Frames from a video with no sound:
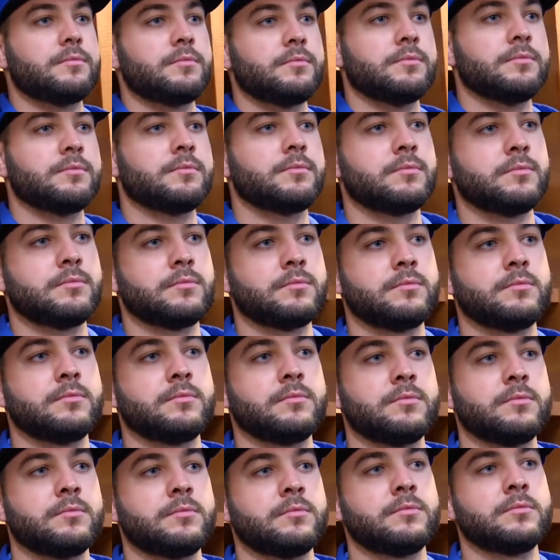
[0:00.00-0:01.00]
Uh,
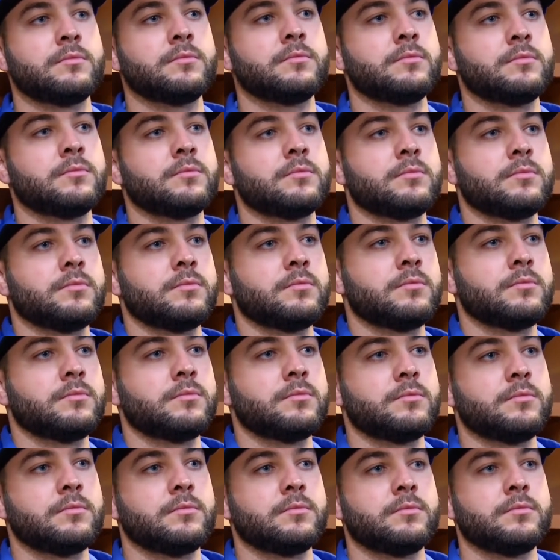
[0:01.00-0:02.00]
that, that last inning,
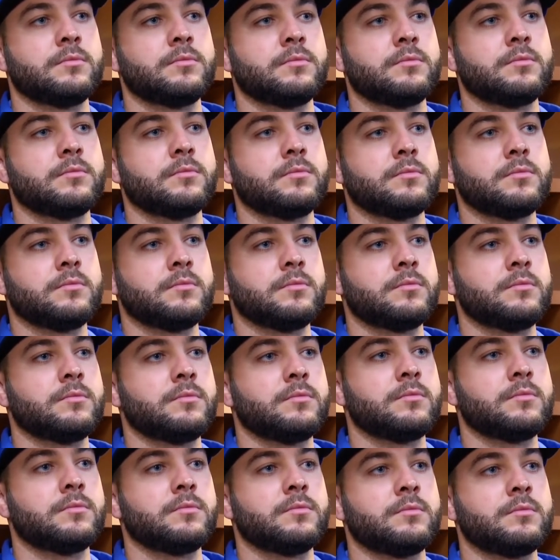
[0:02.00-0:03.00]
did you um,
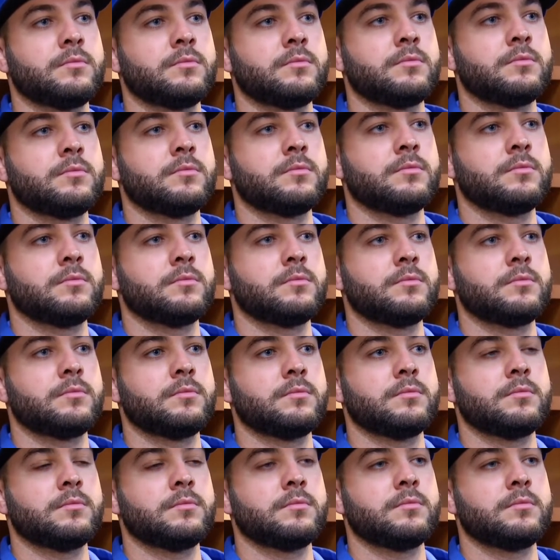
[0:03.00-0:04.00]
did you feel like you were just
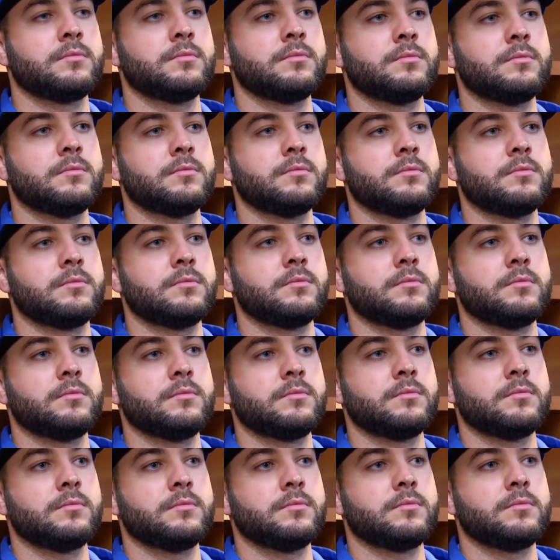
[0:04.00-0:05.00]
getting a little tired there, or
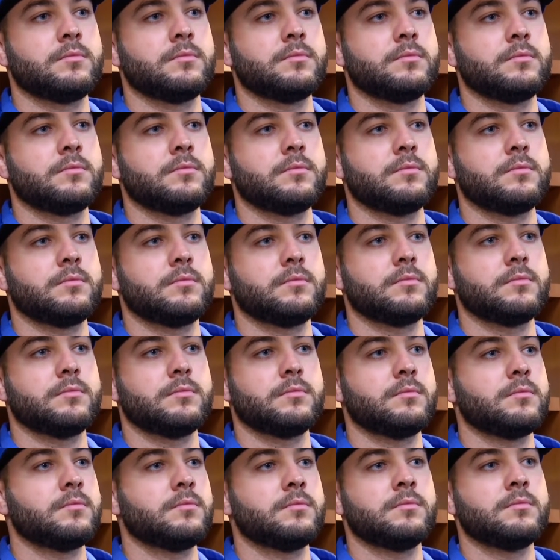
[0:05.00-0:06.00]
they just? Um,
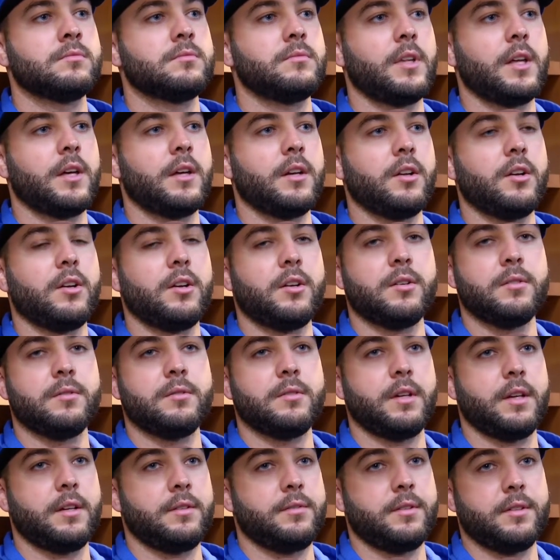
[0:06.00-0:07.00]
Not at all.
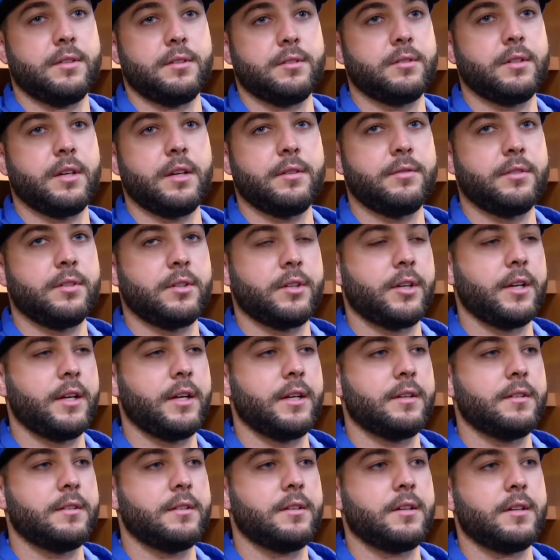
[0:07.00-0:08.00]
I felt I felt
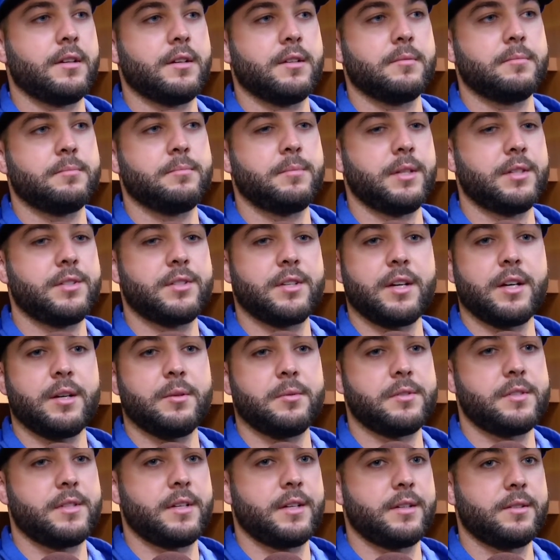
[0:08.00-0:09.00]
great. Um, pitch count
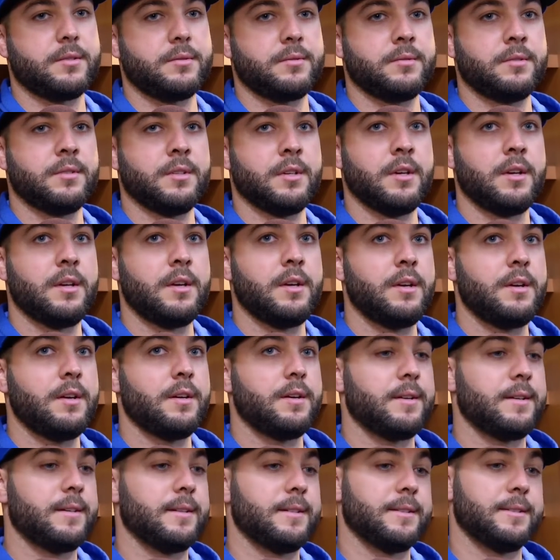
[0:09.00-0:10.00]
was down.
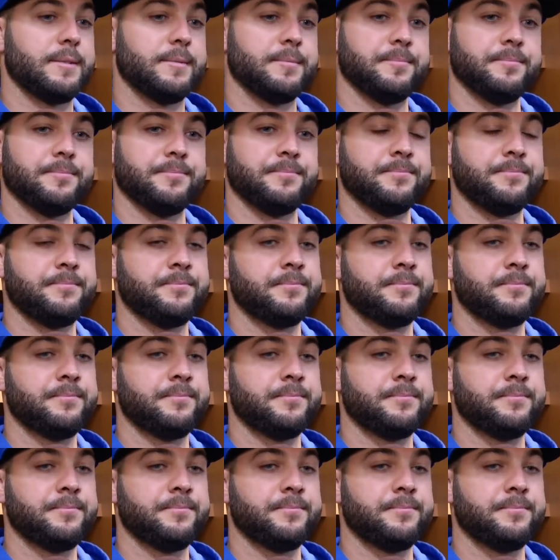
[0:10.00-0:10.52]
Um,